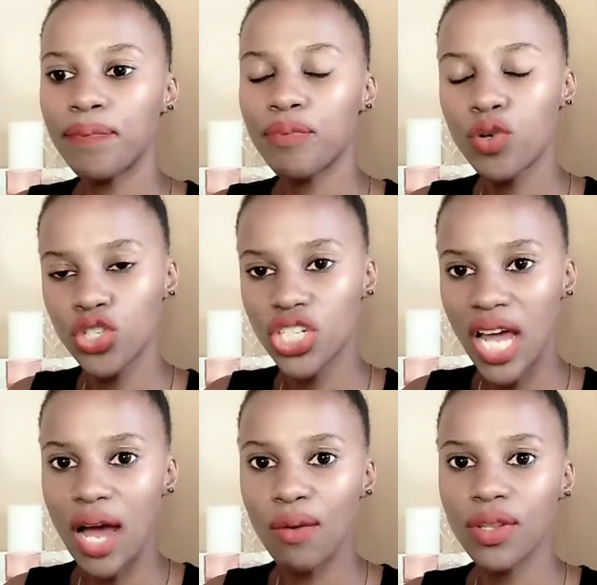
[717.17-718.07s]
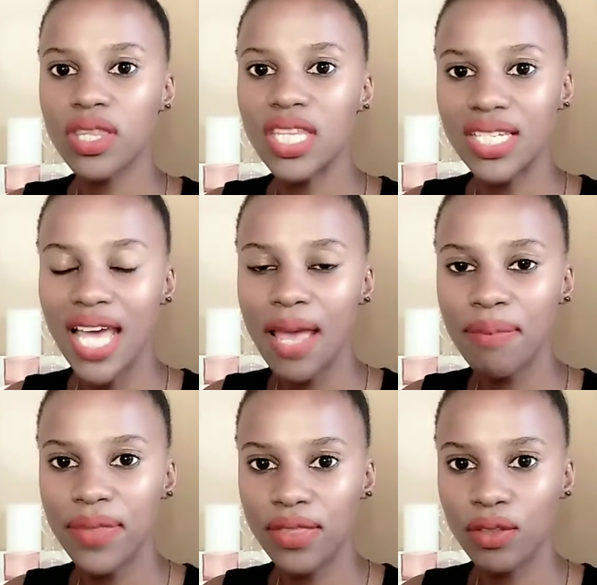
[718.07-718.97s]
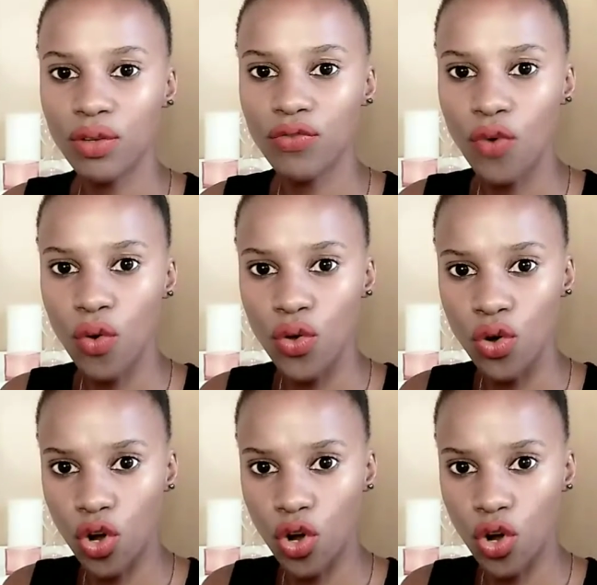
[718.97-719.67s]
push down the time for your